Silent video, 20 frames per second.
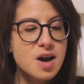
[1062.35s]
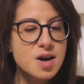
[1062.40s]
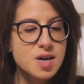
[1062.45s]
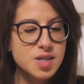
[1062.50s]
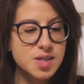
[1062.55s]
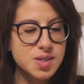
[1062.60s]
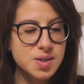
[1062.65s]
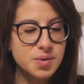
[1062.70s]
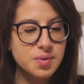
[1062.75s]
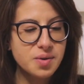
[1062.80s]

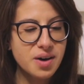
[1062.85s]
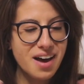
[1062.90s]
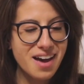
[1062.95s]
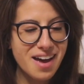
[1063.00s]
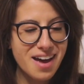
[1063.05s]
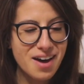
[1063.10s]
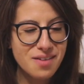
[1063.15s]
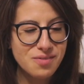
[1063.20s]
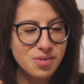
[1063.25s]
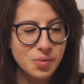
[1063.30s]
So I
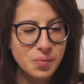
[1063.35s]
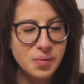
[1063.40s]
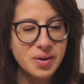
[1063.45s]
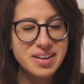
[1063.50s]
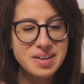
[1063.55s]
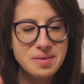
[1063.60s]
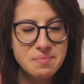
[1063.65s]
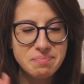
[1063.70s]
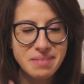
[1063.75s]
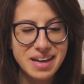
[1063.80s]
have
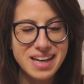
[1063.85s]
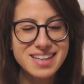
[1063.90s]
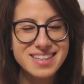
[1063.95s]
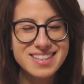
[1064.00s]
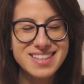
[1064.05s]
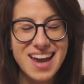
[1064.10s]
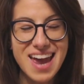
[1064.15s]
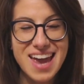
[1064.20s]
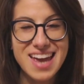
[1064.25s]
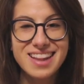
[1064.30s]
already
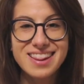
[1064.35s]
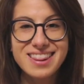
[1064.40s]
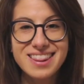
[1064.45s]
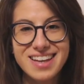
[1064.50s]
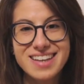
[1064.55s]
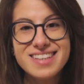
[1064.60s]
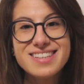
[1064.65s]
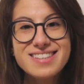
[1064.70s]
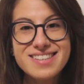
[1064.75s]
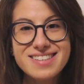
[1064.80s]
made a
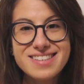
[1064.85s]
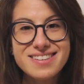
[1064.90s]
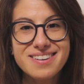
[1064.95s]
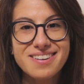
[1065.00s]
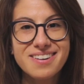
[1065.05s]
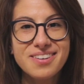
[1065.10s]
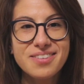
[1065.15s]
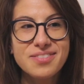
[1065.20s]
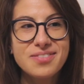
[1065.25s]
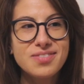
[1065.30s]
list
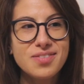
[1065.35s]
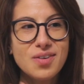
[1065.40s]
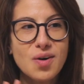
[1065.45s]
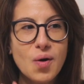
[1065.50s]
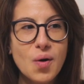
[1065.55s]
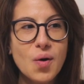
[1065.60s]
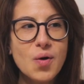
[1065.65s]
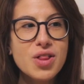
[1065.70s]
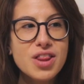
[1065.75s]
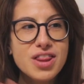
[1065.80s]
of
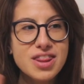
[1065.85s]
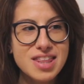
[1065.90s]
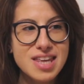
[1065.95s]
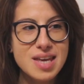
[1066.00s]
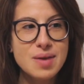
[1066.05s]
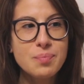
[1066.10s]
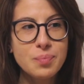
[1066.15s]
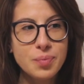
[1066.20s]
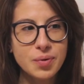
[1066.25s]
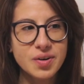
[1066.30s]
all
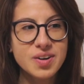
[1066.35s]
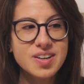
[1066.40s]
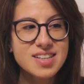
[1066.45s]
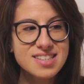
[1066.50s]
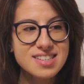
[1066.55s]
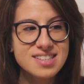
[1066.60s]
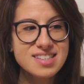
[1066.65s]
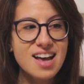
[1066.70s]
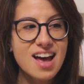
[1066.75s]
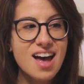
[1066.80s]
the
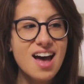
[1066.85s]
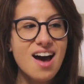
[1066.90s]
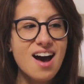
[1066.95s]
books,